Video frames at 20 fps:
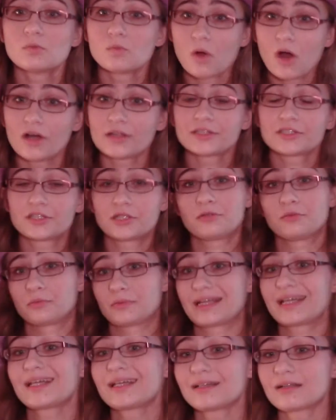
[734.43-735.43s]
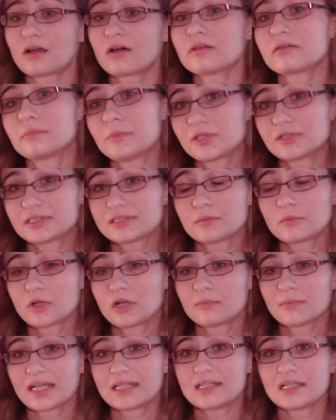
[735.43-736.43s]
want to read all the books that were
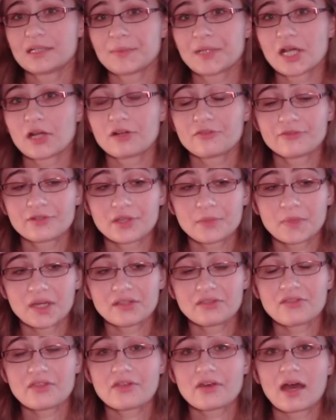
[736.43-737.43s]
on my TBR for the month.